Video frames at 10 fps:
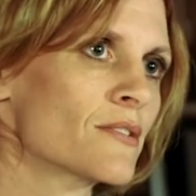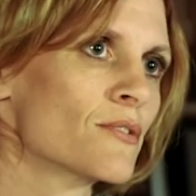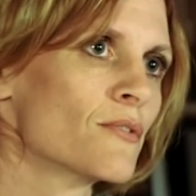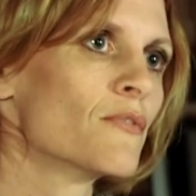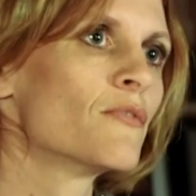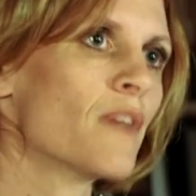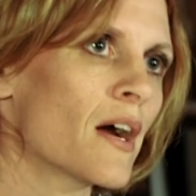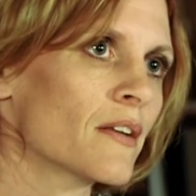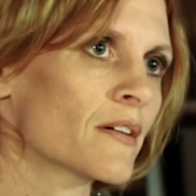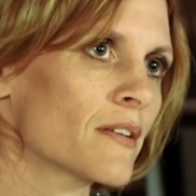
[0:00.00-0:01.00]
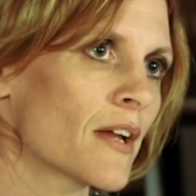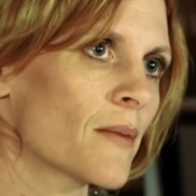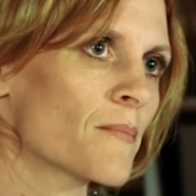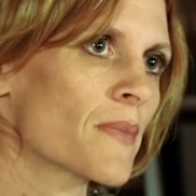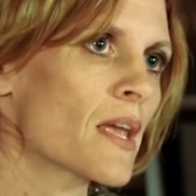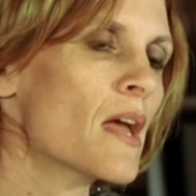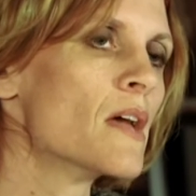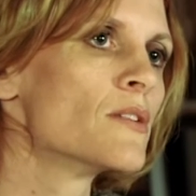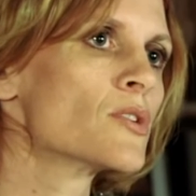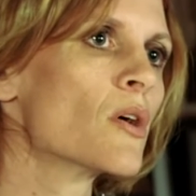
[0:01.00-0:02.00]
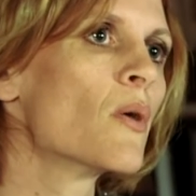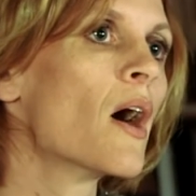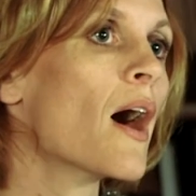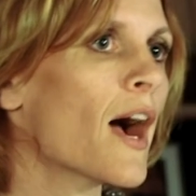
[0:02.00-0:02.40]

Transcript: to file a claim. So